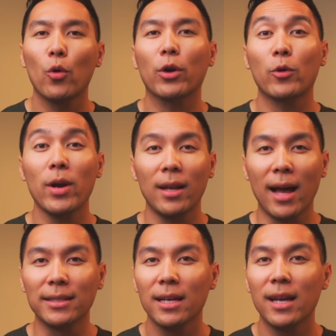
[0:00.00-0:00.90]
or credit
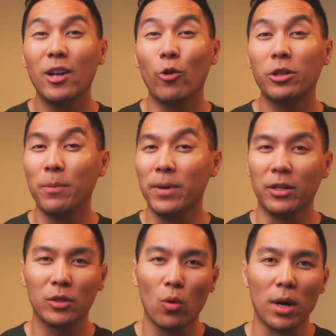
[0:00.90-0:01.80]
lines in order to
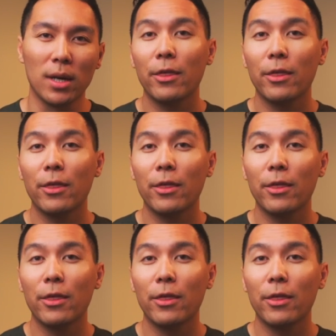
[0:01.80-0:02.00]
build a score.